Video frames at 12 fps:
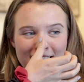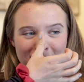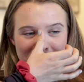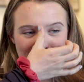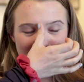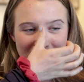it
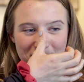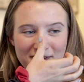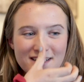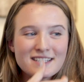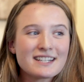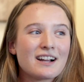was weird
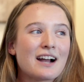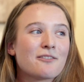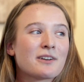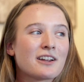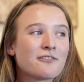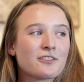because like
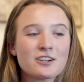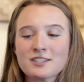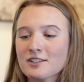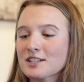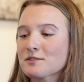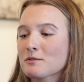when I first
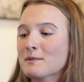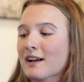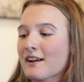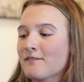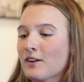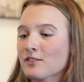started swimming,
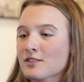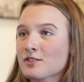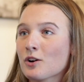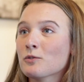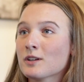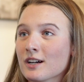I felt
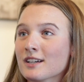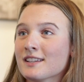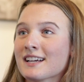so good.